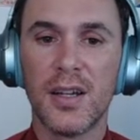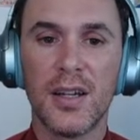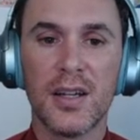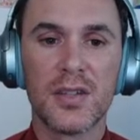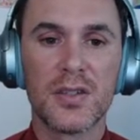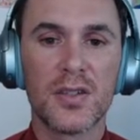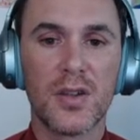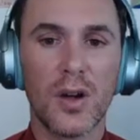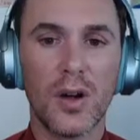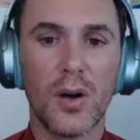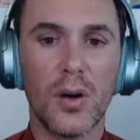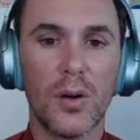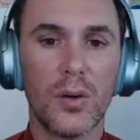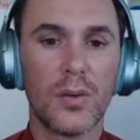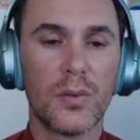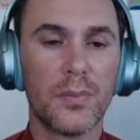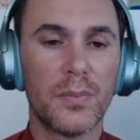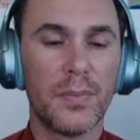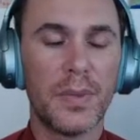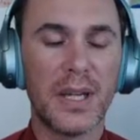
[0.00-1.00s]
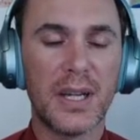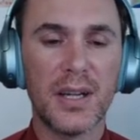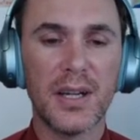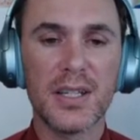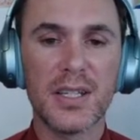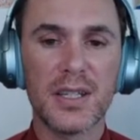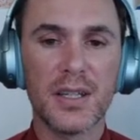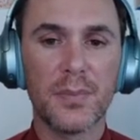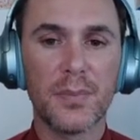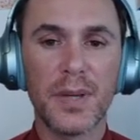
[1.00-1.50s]
So
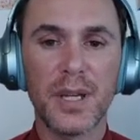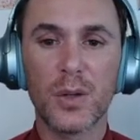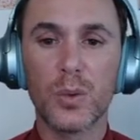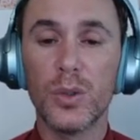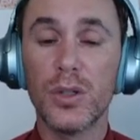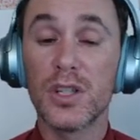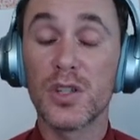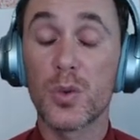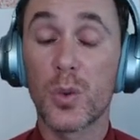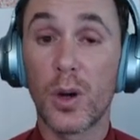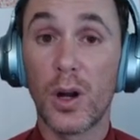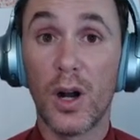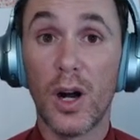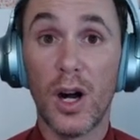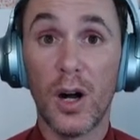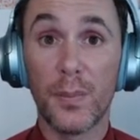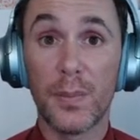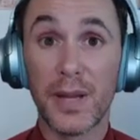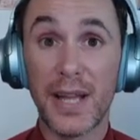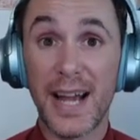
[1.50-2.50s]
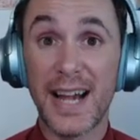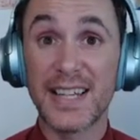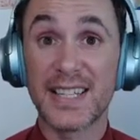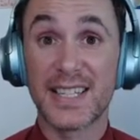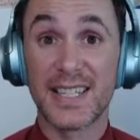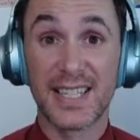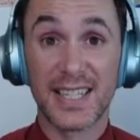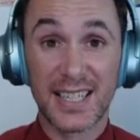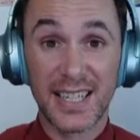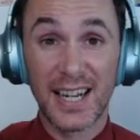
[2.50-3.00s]
because the big wheels were all
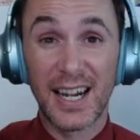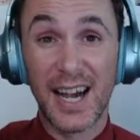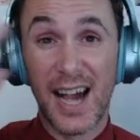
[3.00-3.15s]
plastic,